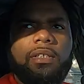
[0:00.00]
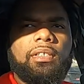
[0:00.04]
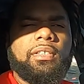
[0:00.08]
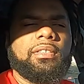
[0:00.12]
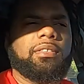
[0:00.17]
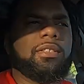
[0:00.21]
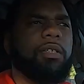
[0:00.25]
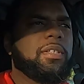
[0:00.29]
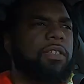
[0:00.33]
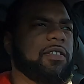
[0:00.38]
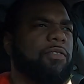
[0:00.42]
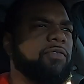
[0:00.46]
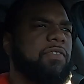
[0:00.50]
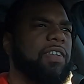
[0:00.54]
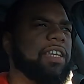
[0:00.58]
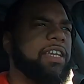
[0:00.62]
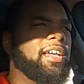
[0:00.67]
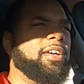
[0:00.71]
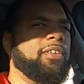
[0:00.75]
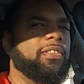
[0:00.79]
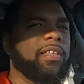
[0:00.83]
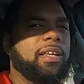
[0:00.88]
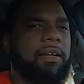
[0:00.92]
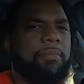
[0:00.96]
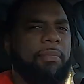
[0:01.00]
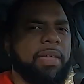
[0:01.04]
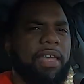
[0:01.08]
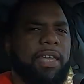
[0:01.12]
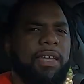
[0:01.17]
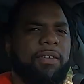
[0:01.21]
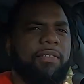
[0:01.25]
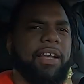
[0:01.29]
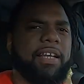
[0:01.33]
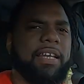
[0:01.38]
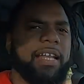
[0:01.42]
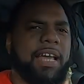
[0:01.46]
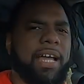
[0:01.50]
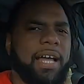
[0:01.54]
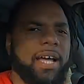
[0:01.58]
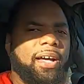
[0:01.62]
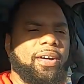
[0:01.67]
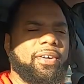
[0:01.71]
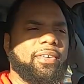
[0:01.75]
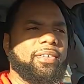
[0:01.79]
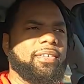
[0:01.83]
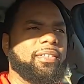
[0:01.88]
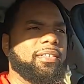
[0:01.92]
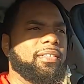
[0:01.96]
So this video that I'm making right
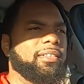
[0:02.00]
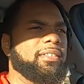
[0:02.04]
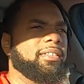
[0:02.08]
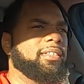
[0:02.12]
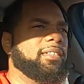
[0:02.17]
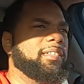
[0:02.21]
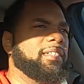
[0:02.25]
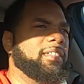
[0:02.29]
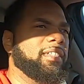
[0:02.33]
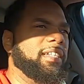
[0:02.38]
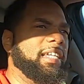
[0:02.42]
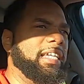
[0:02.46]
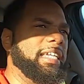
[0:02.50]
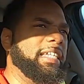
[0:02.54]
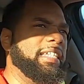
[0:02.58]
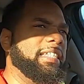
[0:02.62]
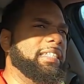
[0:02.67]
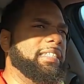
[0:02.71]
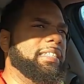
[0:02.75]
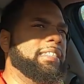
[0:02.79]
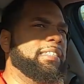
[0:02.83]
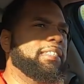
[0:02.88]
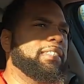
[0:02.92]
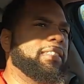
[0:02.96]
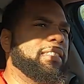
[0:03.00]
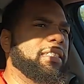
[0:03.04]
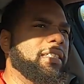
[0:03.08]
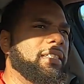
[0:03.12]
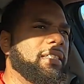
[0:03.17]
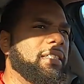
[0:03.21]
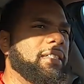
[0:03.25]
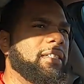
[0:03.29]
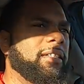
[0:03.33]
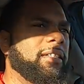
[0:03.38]
now is